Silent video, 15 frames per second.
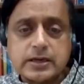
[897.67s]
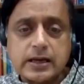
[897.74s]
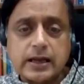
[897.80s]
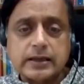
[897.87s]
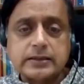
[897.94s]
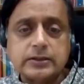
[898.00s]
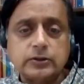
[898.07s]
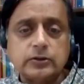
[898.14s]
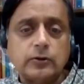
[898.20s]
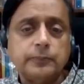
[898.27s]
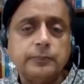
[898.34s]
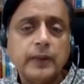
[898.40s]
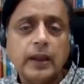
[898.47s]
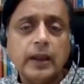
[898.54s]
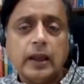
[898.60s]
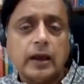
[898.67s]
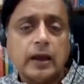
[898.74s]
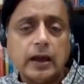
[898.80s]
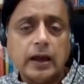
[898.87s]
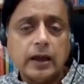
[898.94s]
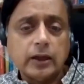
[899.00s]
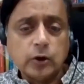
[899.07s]
And
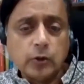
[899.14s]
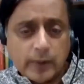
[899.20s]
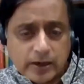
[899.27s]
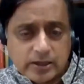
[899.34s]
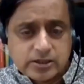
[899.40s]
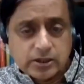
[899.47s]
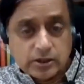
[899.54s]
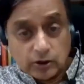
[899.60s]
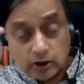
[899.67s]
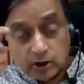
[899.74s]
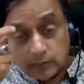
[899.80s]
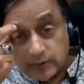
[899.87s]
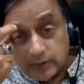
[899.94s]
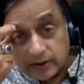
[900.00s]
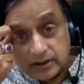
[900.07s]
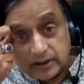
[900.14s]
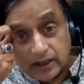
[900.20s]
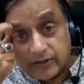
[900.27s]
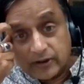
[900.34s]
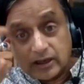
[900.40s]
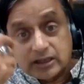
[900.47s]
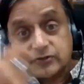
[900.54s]
you mentioned Europe and the
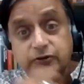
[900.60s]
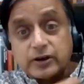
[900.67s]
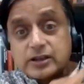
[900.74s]
Netherlands, for